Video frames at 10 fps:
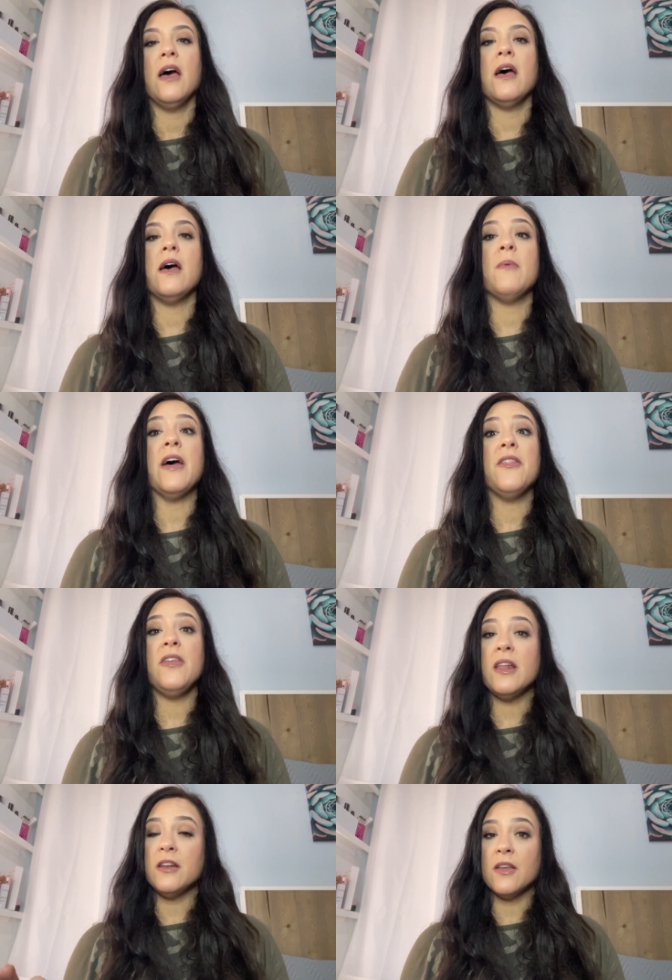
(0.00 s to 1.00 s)
Um,
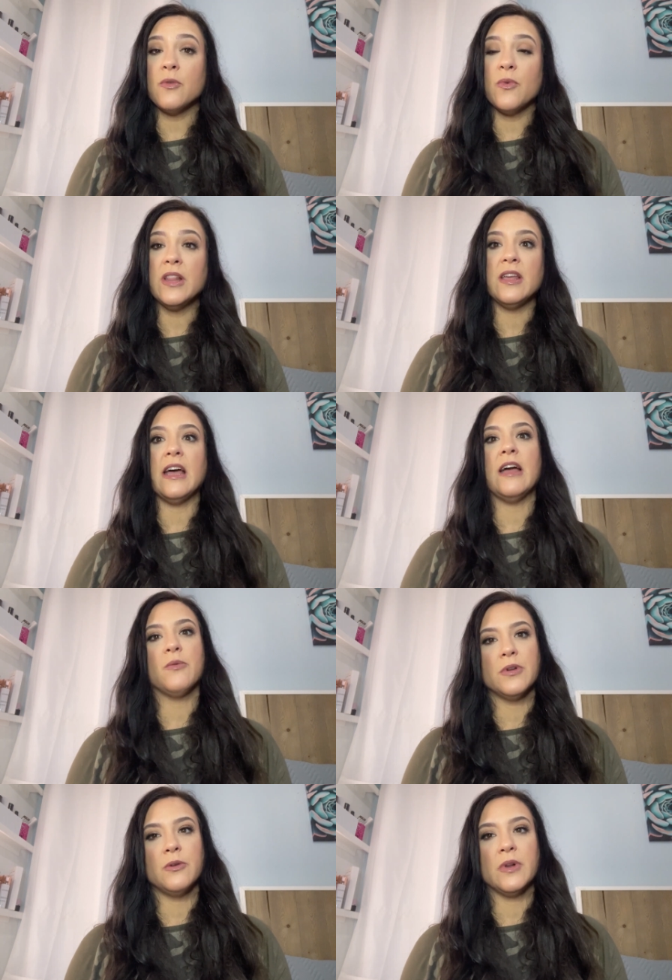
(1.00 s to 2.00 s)
then another one that I
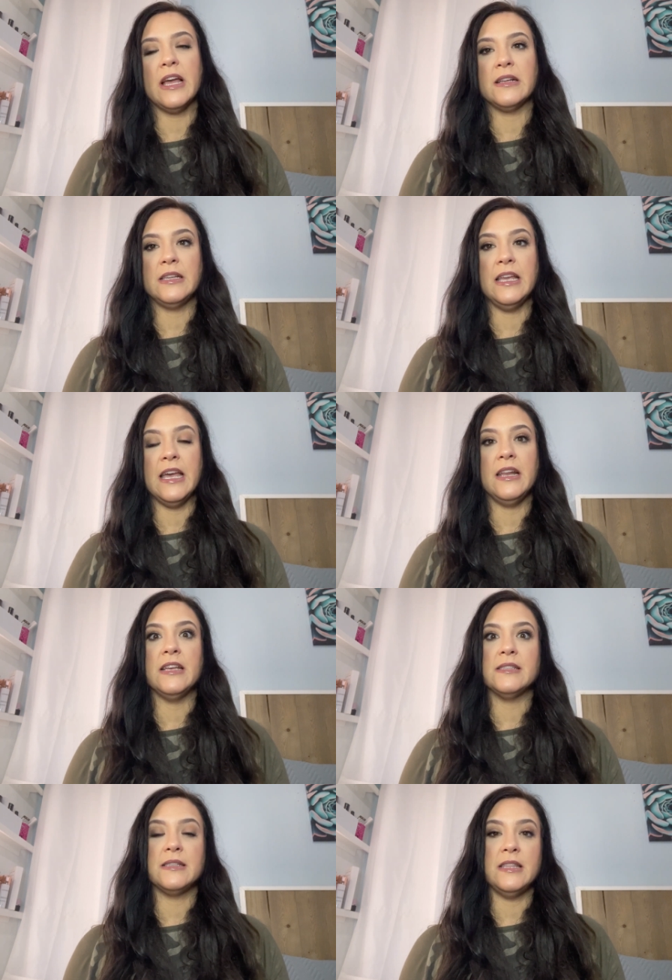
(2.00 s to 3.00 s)
really would like to get
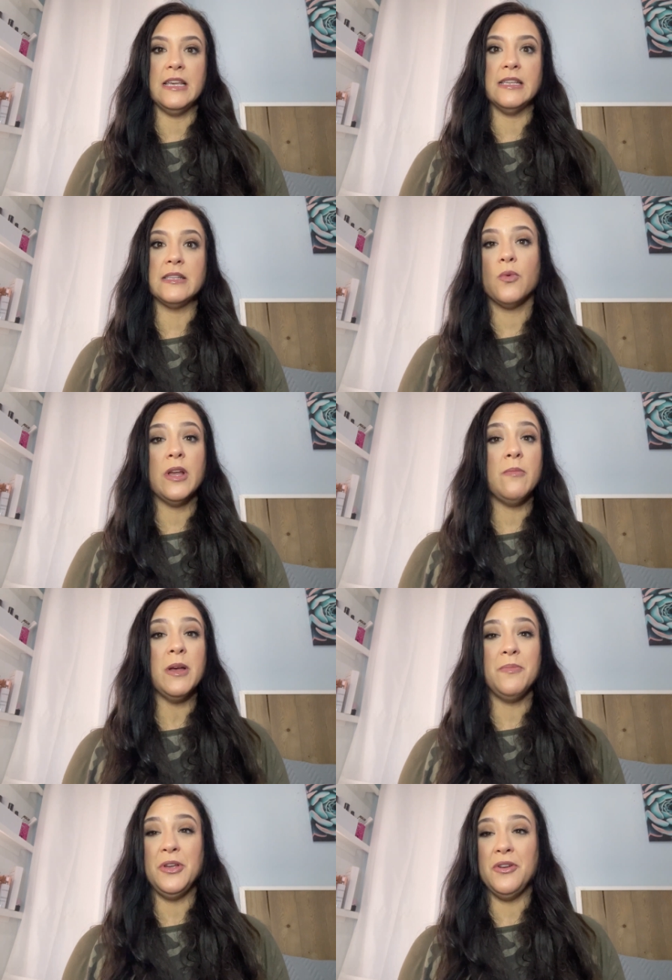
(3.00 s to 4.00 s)
is this REM
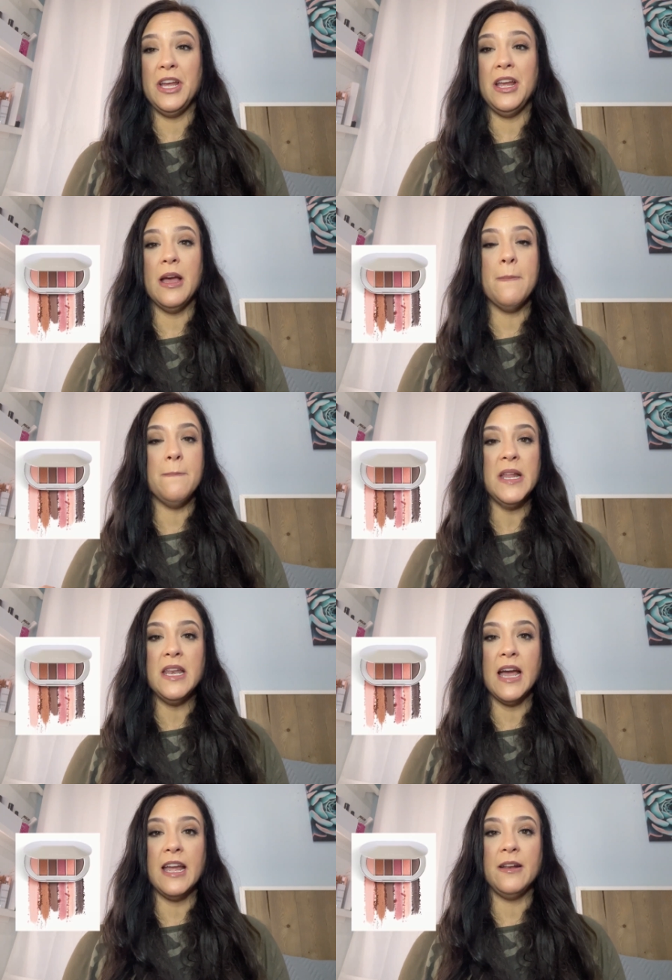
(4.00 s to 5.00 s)
Beauty
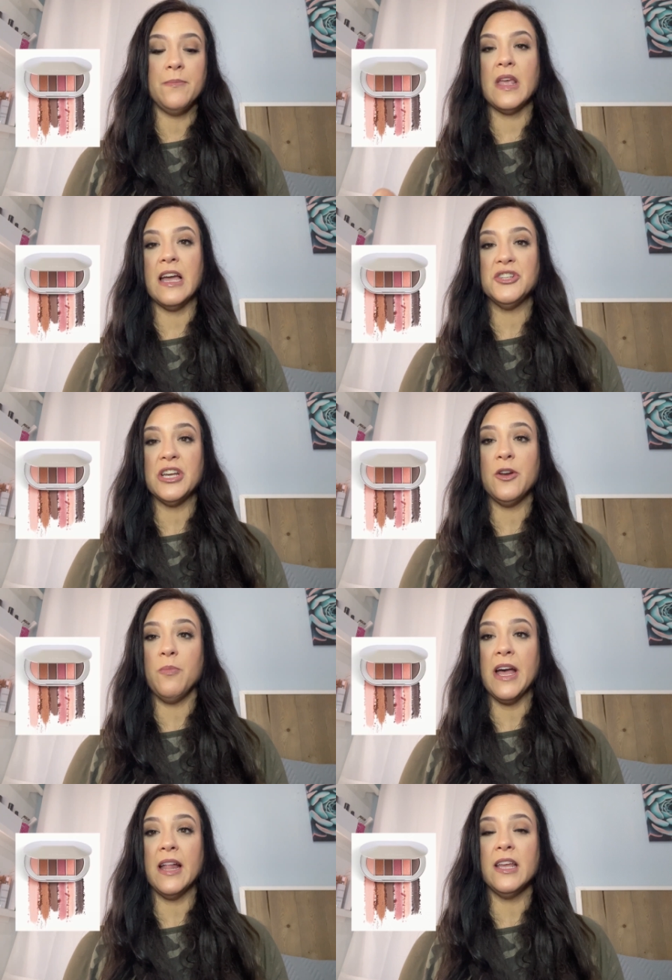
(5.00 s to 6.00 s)
Midnight Eyeshadow
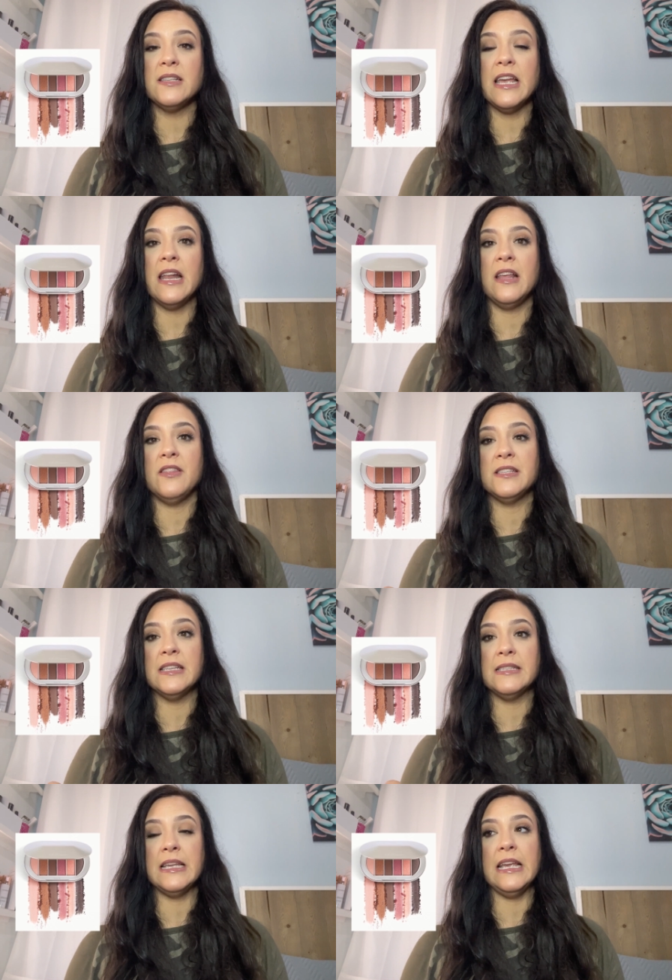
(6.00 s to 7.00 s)
Palette, and this
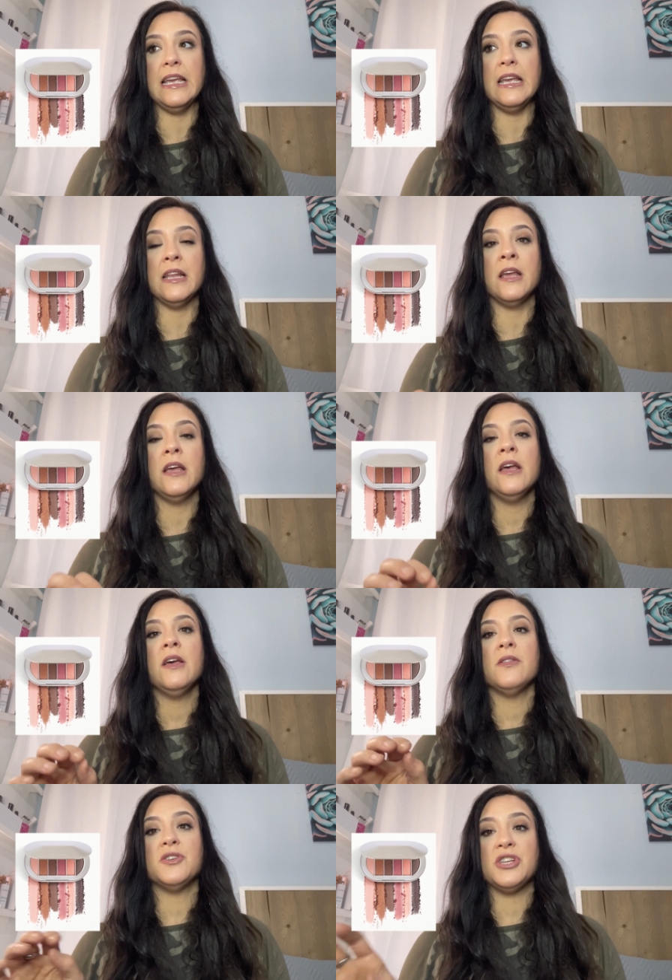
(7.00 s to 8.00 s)
is in
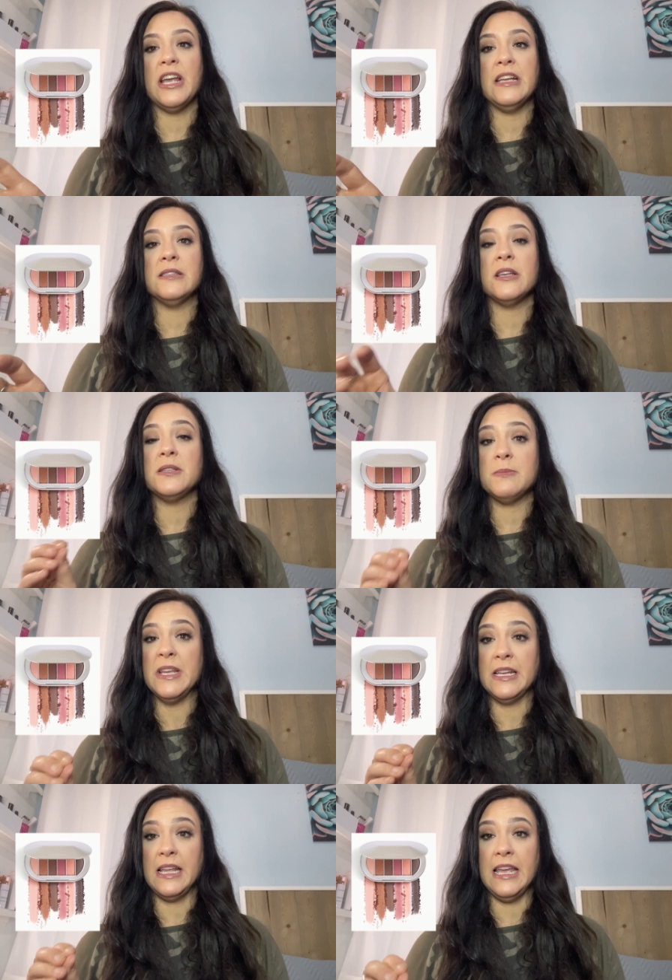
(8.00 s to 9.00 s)
the shades
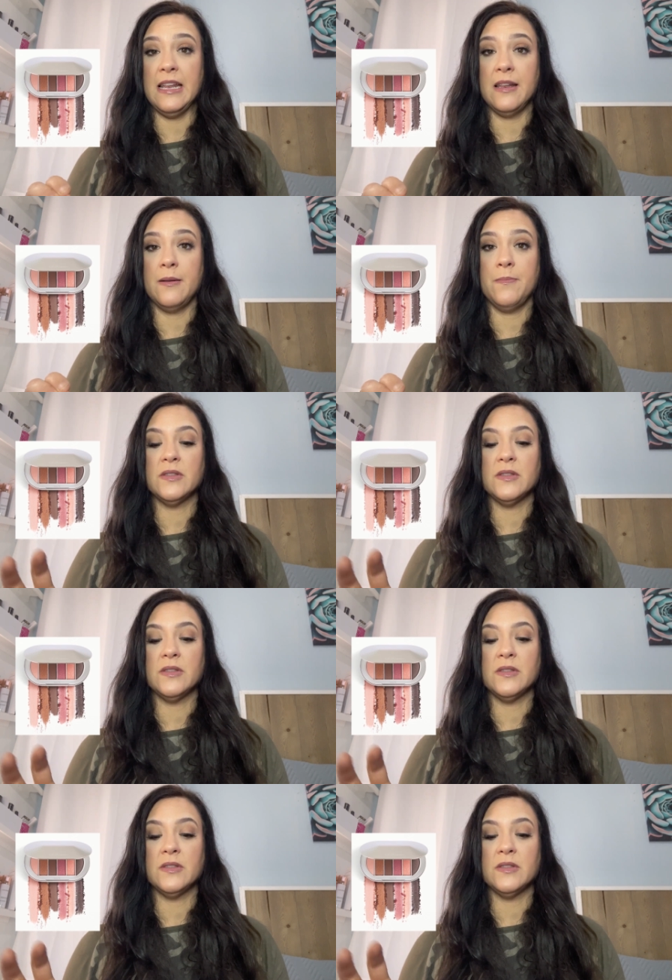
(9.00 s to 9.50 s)
Smitten Kitten.